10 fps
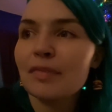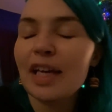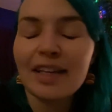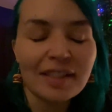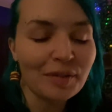
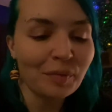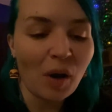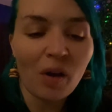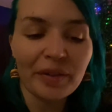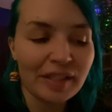I guess
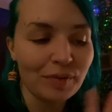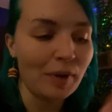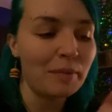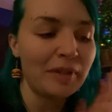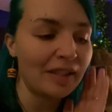all this
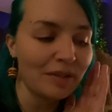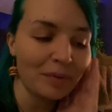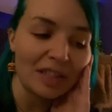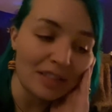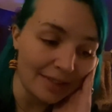rambling is
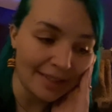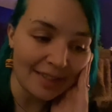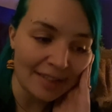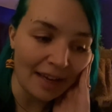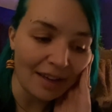really just to
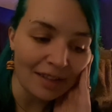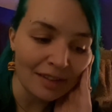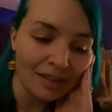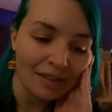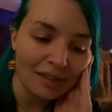say
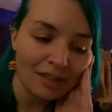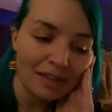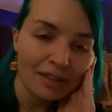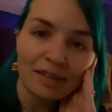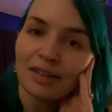
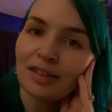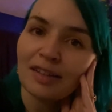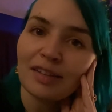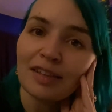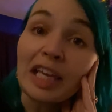
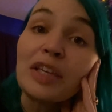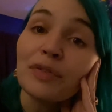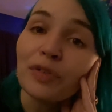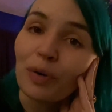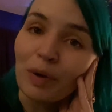thank you
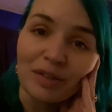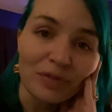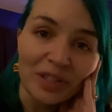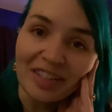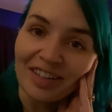for a
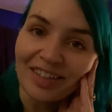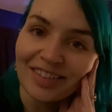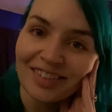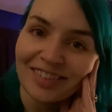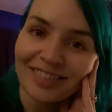wonderful year.
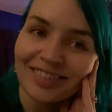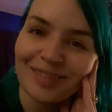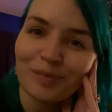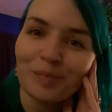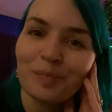
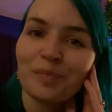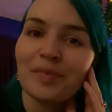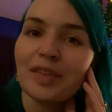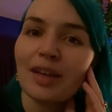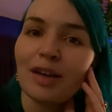
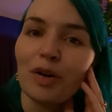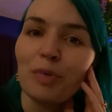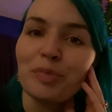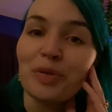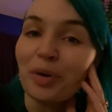I
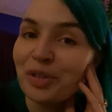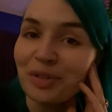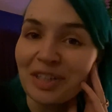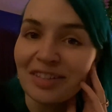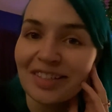hope your New
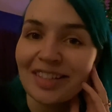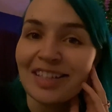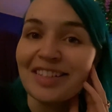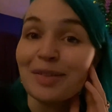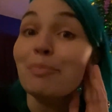Year's
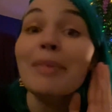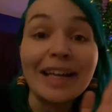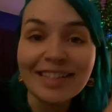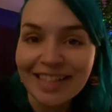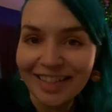is
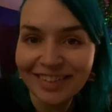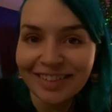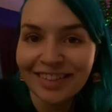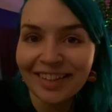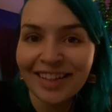
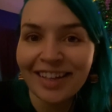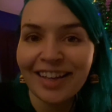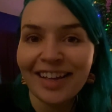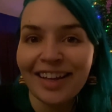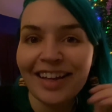amazing.
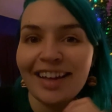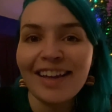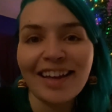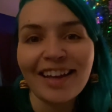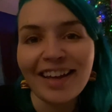
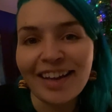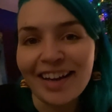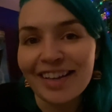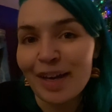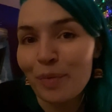And
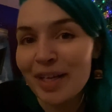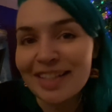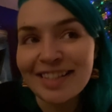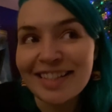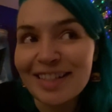I can't wait
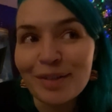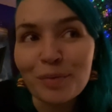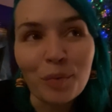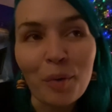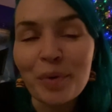to see
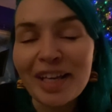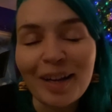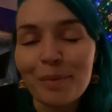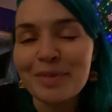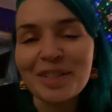what we get
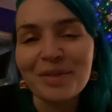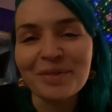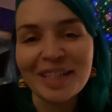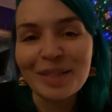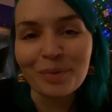up
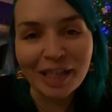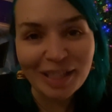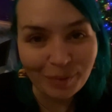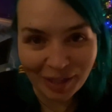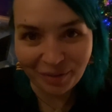to in
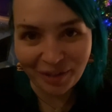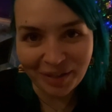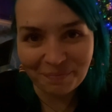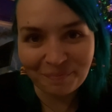2023.